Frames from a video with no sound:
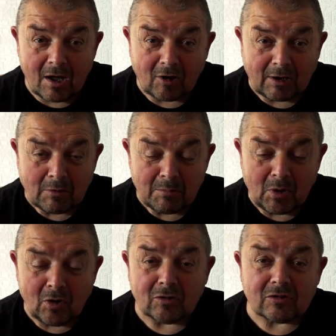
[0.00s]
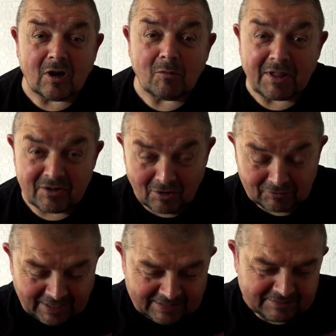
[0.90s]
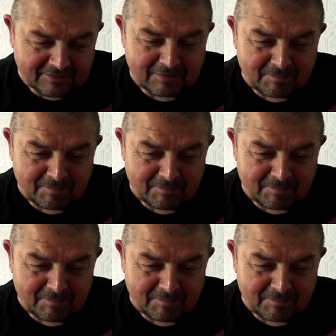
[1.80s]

our boat or whether on land.